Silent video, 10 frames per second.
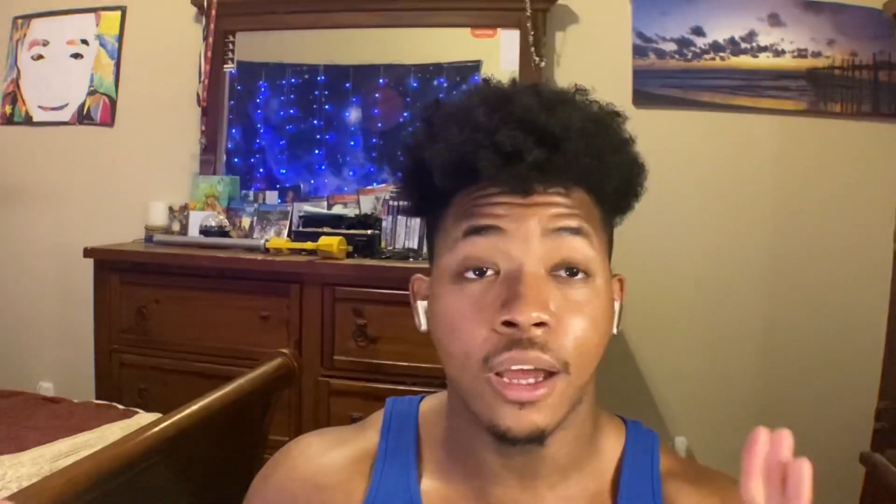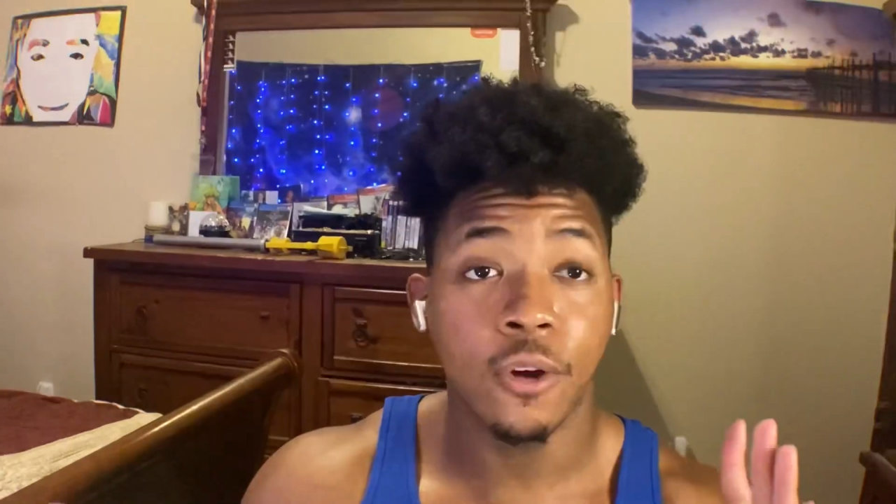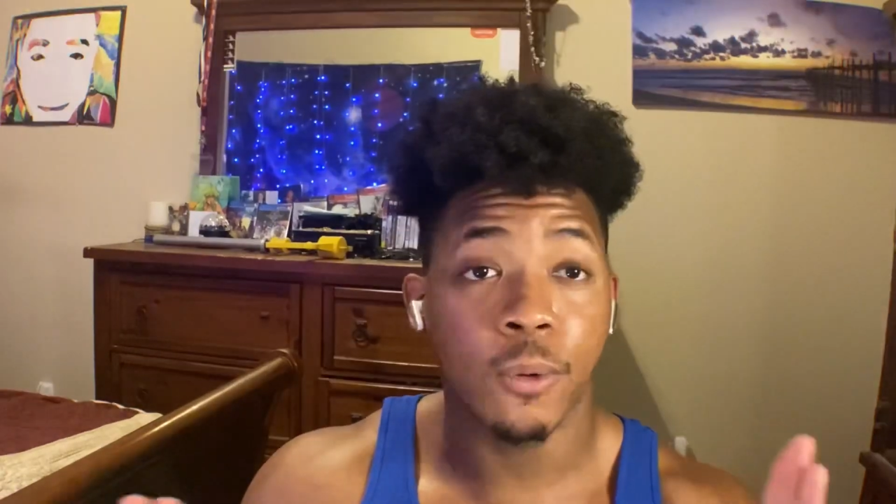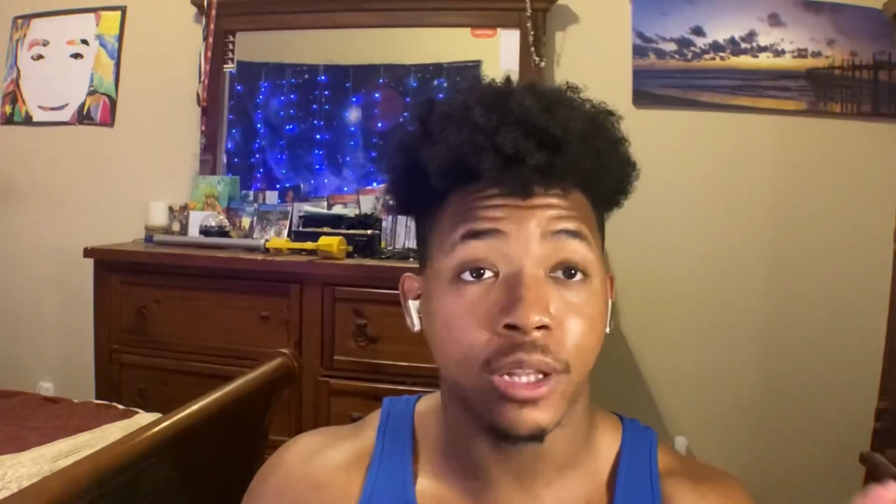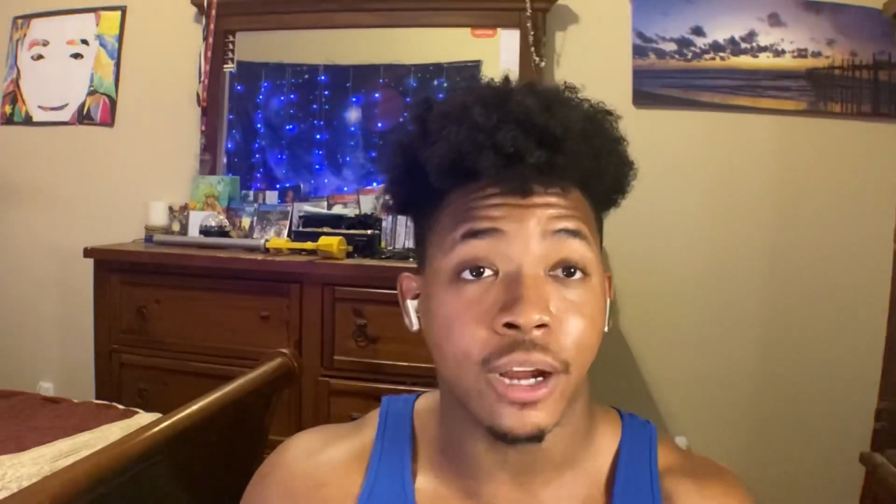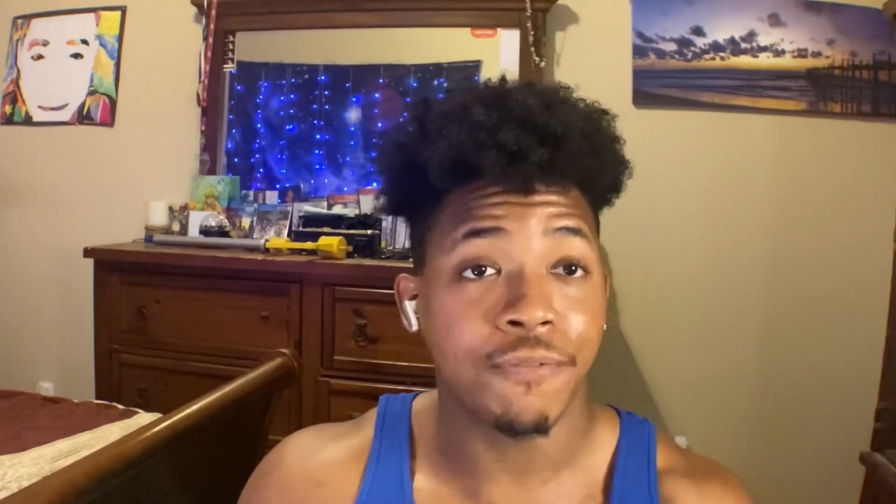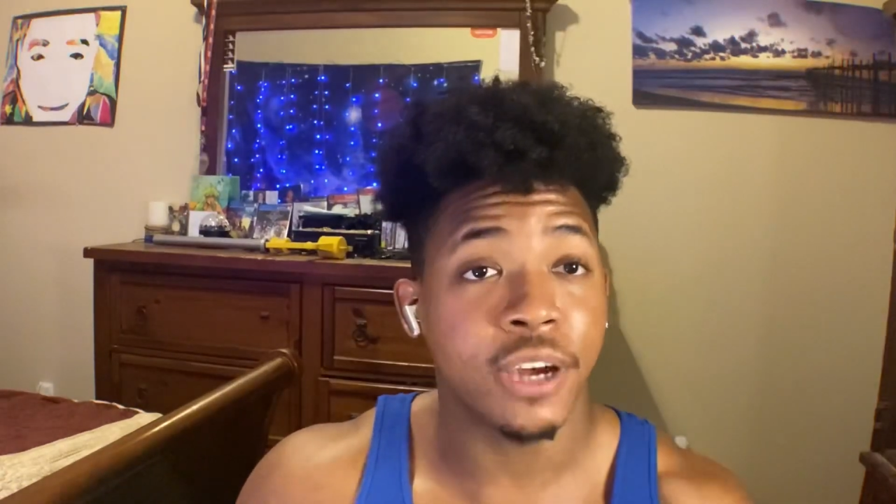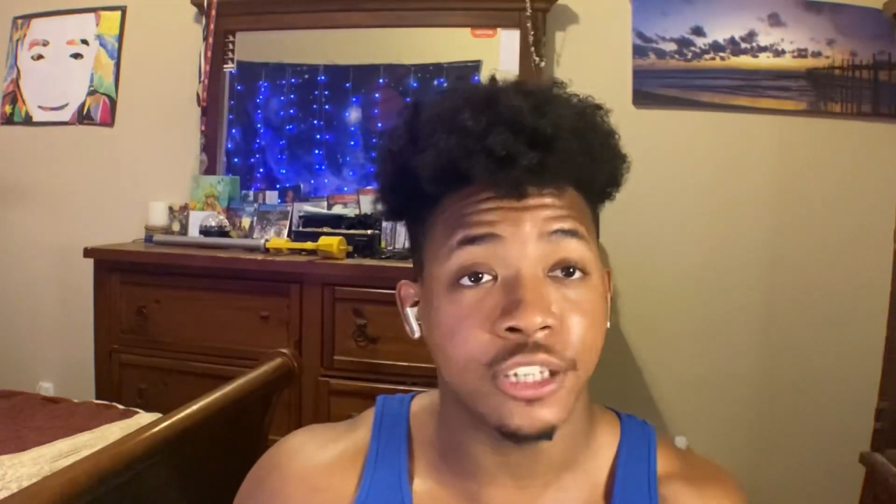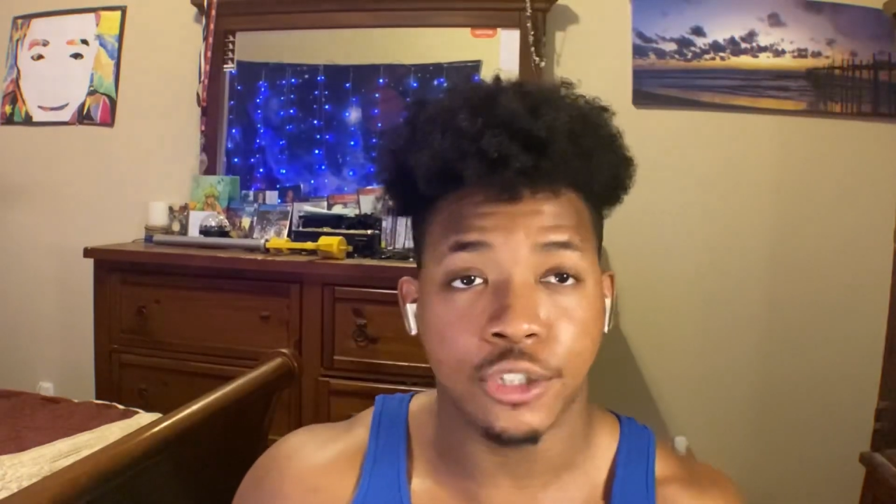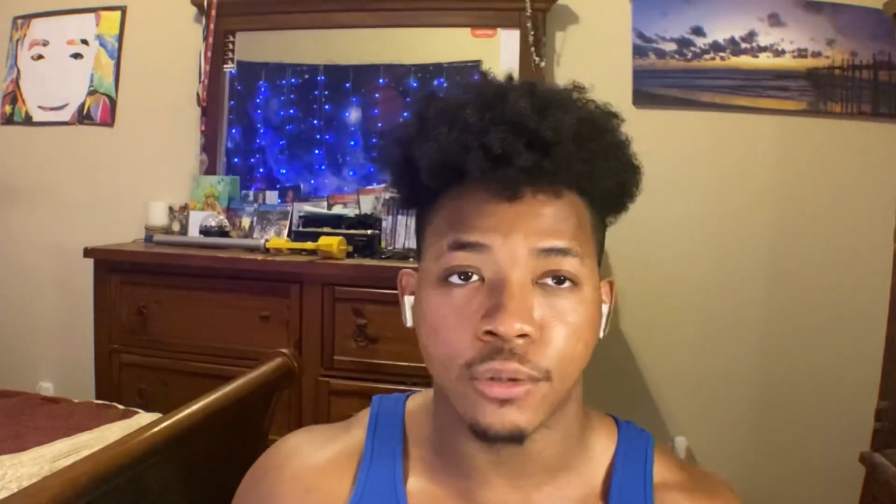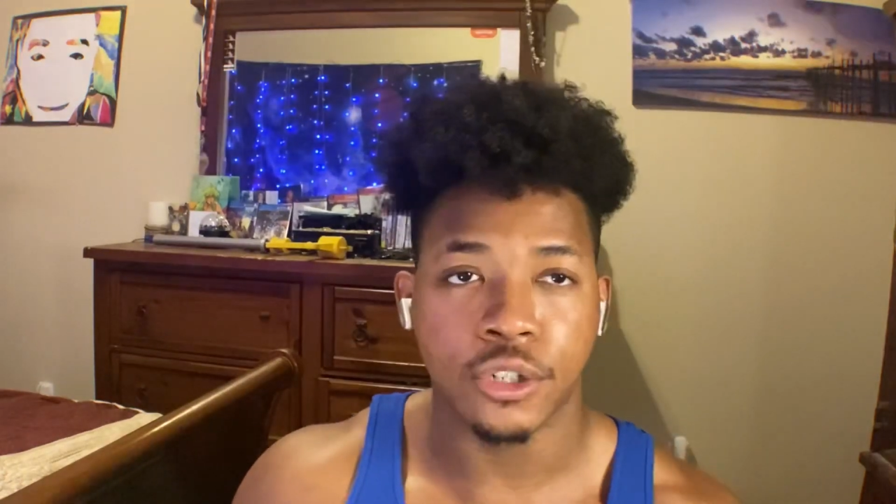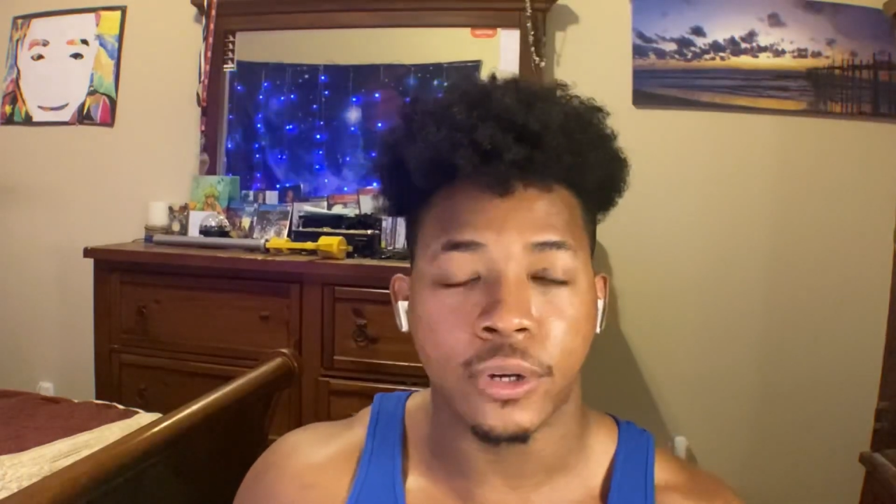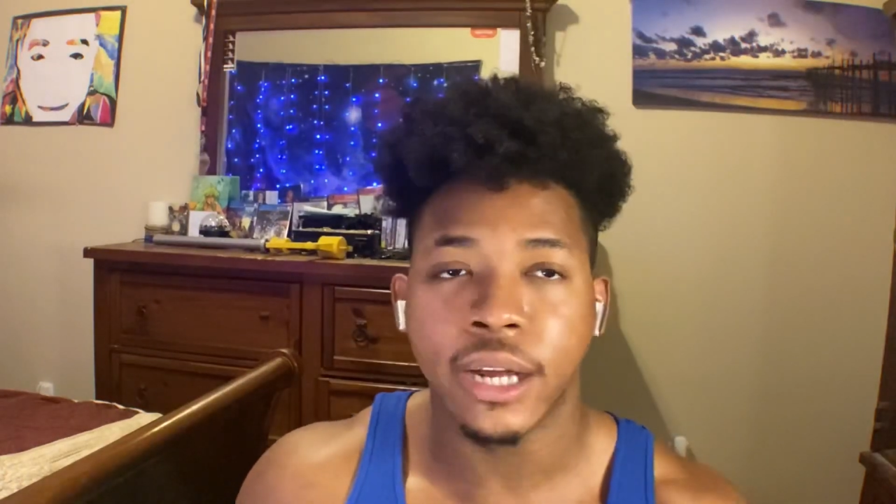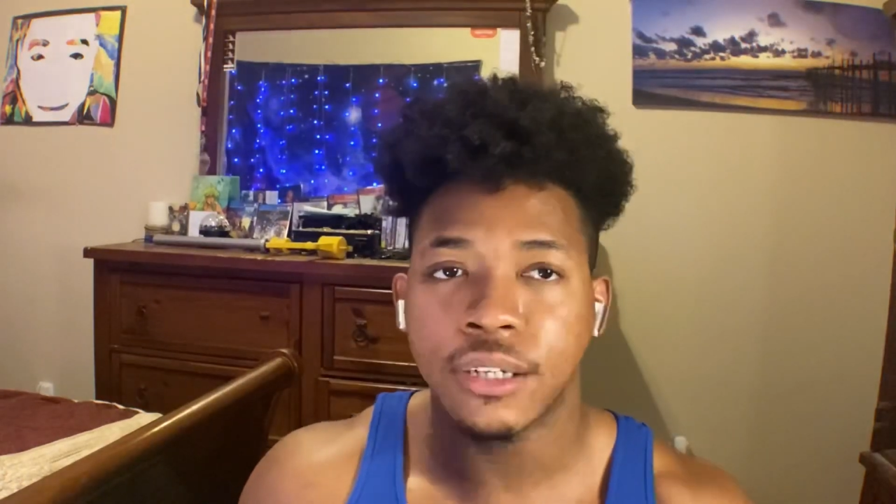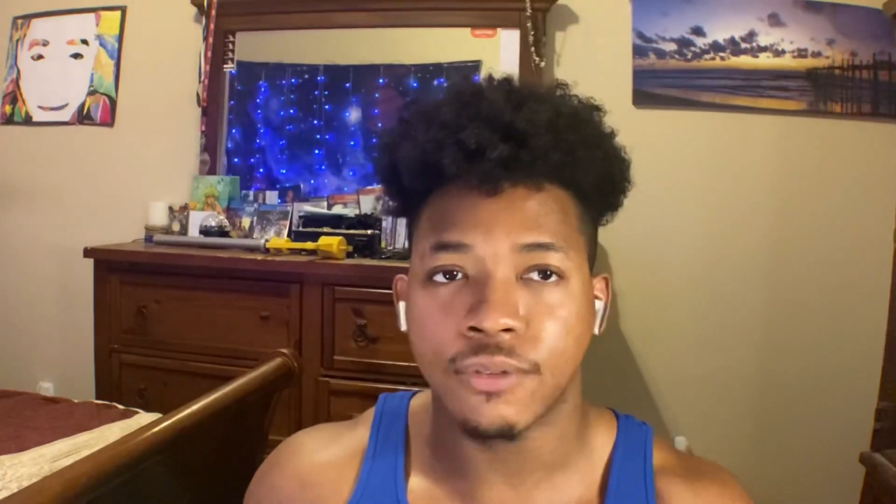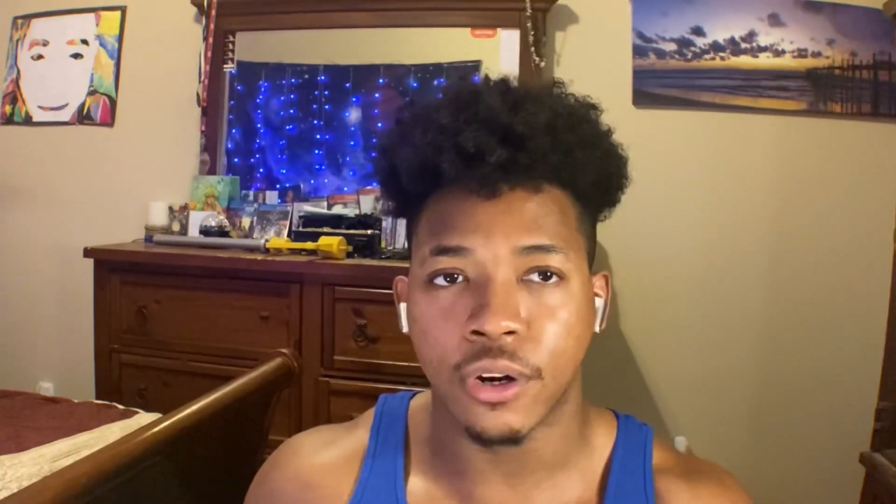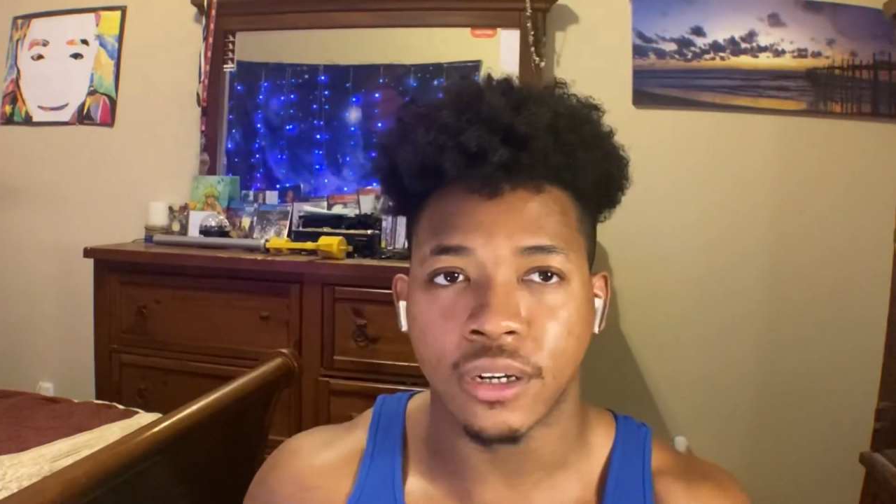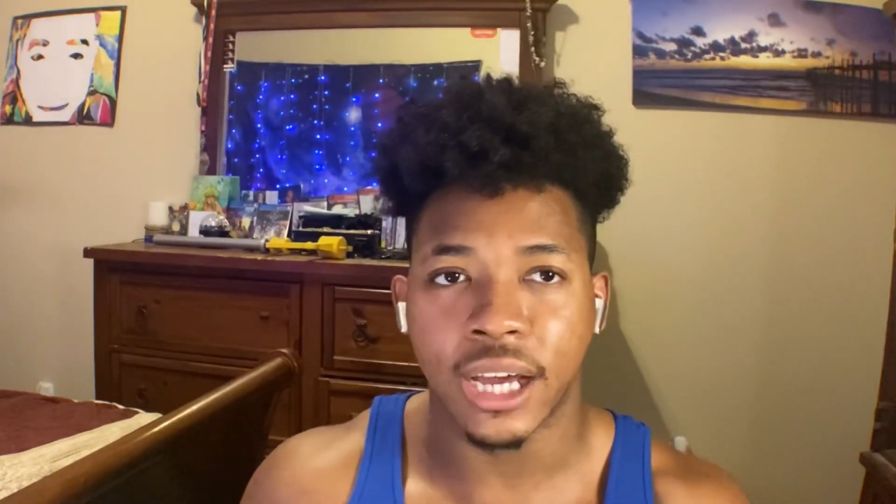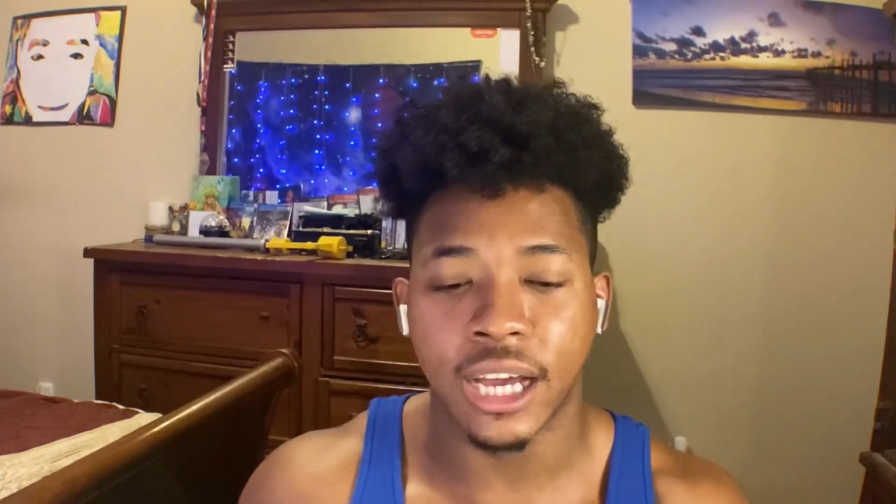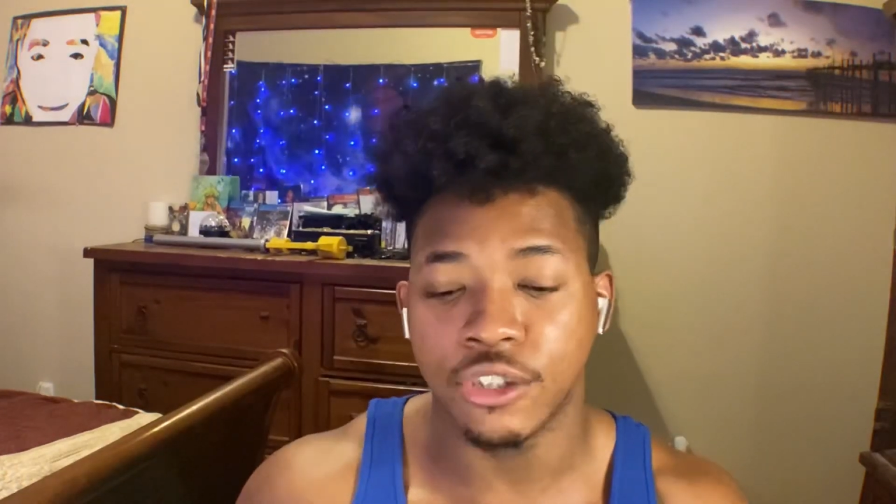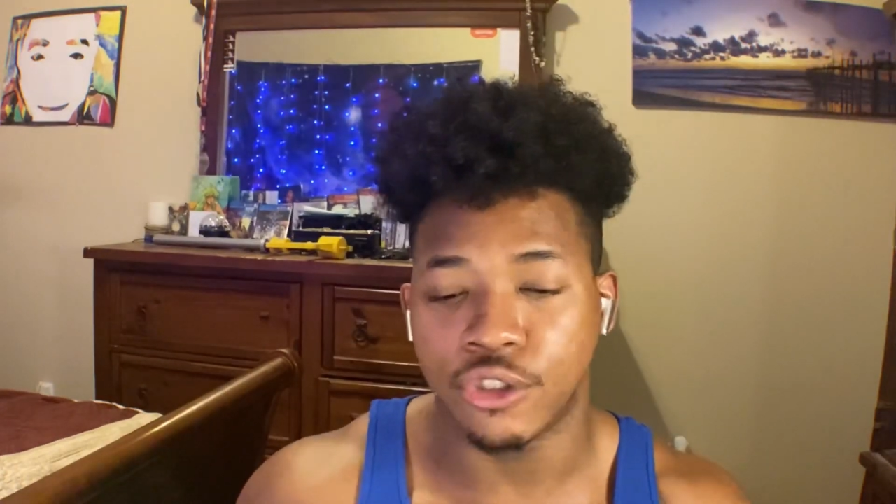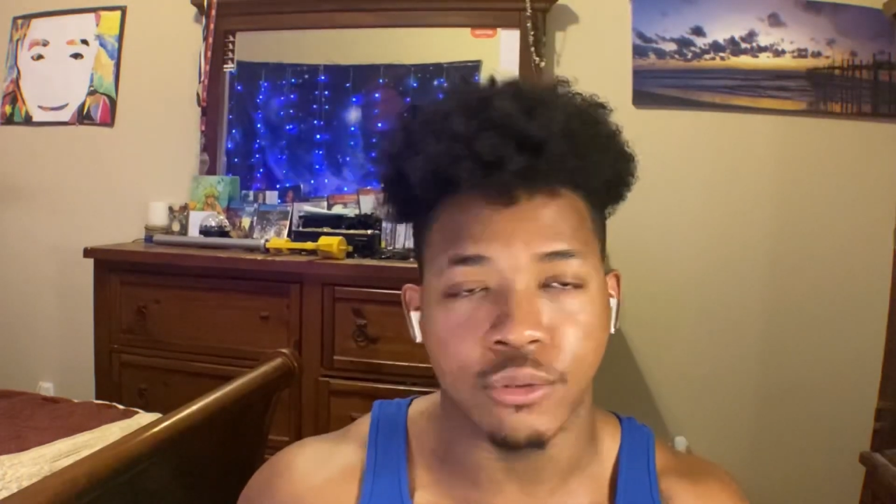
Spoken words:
Whether I find you attractive or not,